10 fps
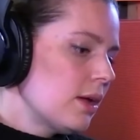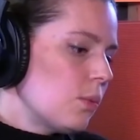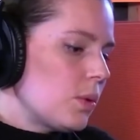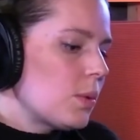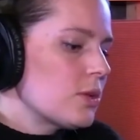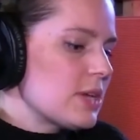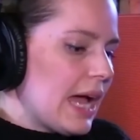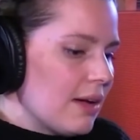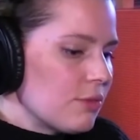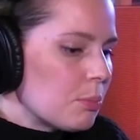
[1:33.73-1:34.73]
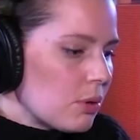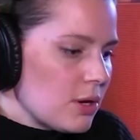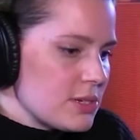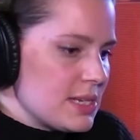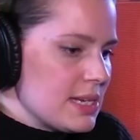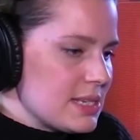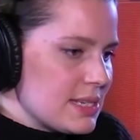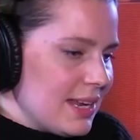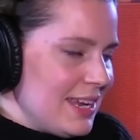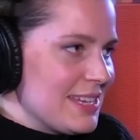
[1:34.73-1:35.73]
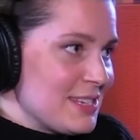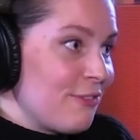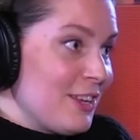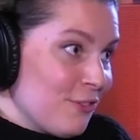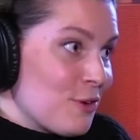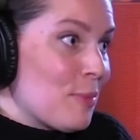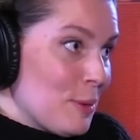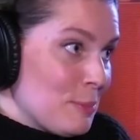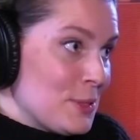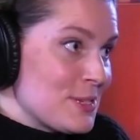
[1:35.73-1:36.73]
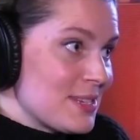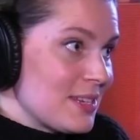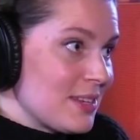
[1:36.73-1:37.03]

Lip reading: we want to have a process that is fit for purpose.